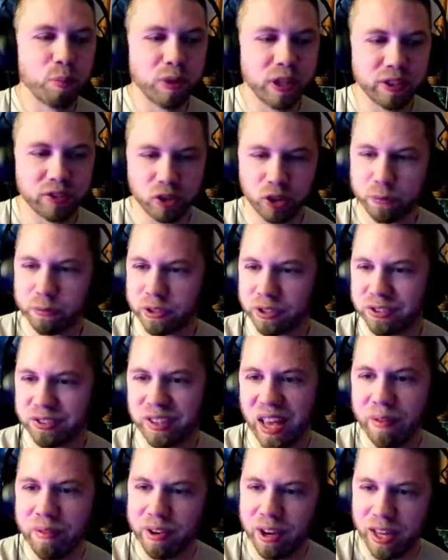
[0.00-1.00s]
Blizzard for
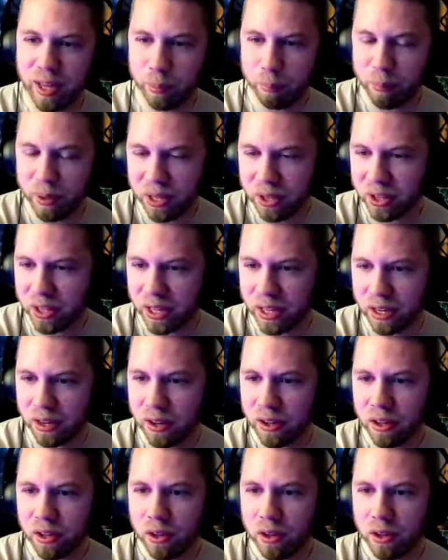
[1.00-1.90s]
70 billion.